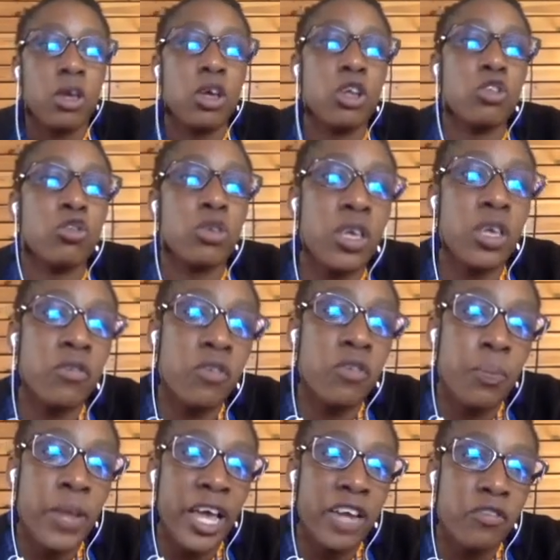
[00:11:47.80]
to give a
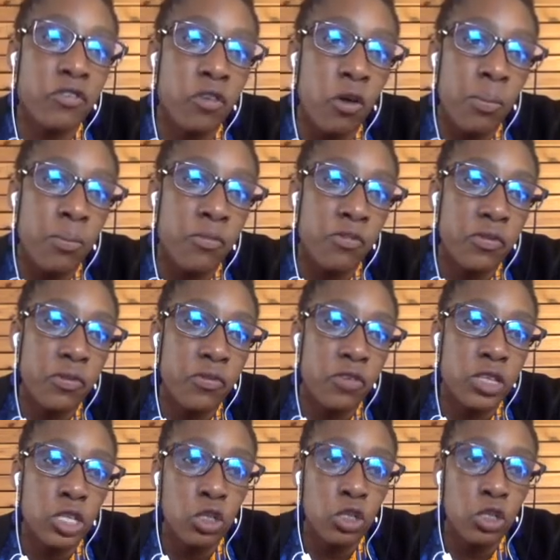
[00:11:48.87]
platform
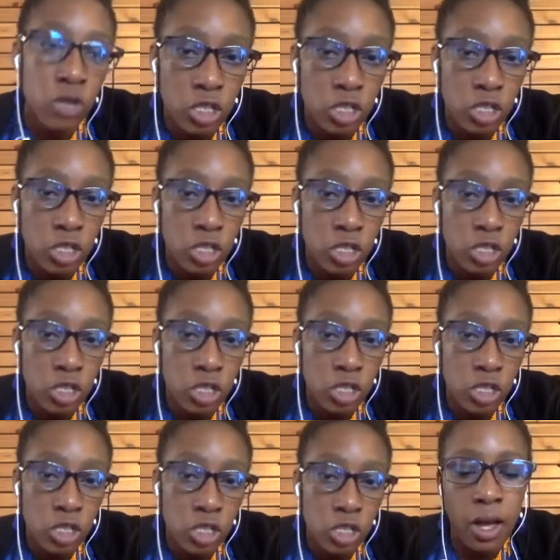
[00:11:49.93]
for the students to ask
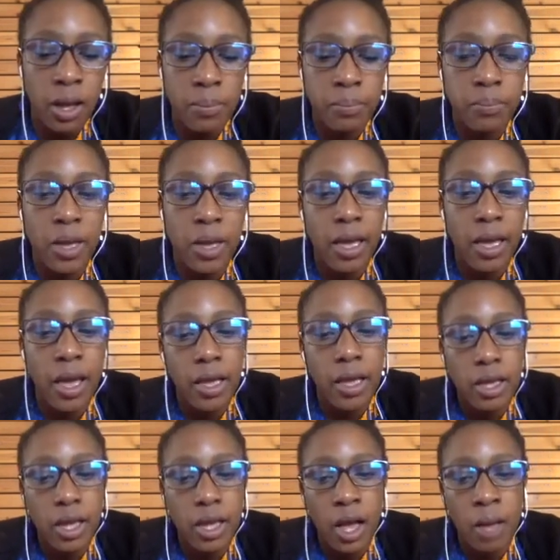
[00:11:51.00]

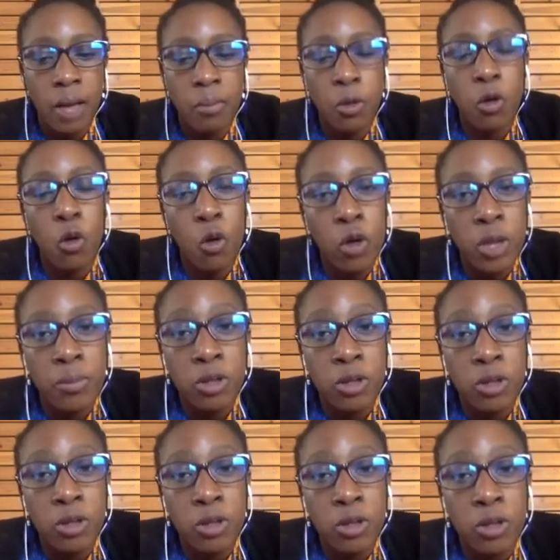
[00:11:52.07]
core
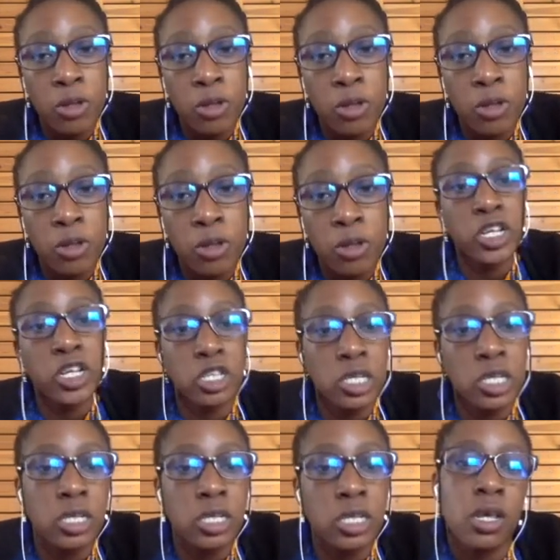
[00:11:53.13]
immunology
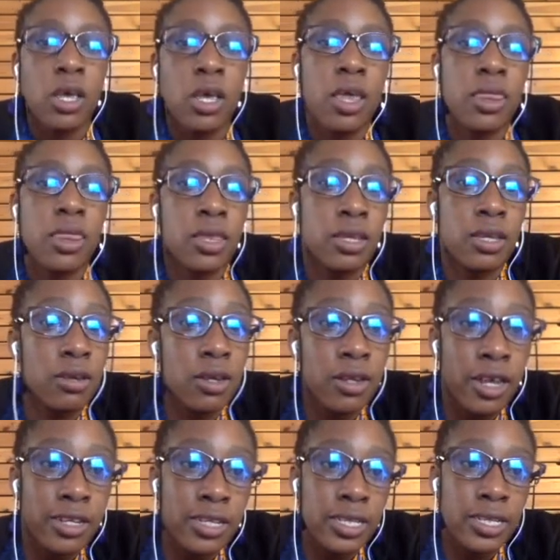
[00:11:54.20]
questions that they
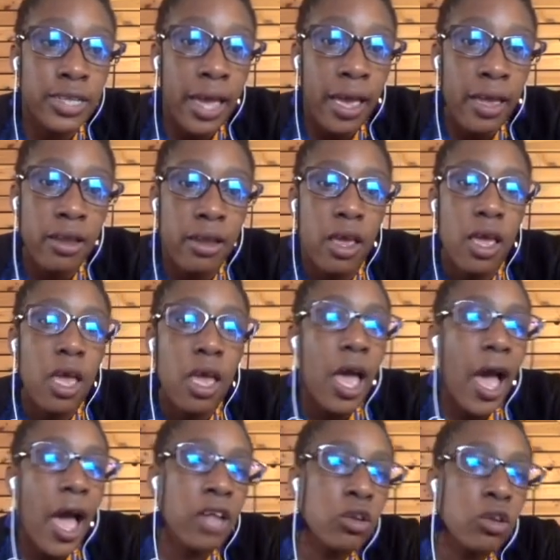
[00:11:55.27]
didn't understand,
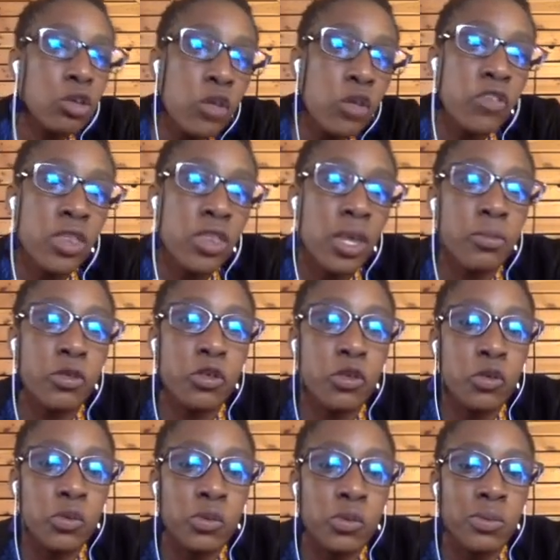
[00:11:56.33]
and also for them
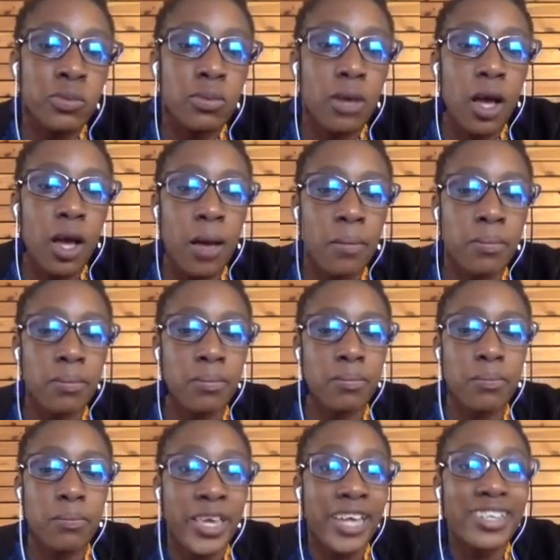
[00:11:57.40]
to
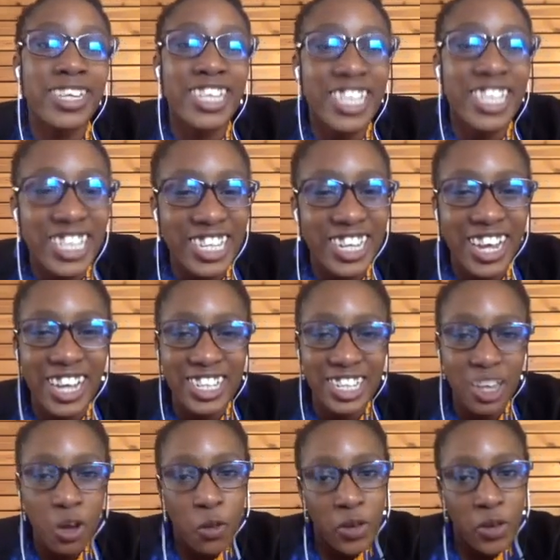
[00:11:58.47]
be at ease at
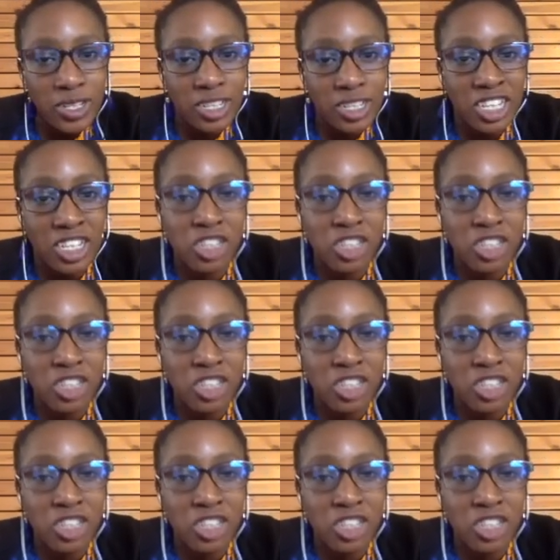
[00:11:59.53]
asking questions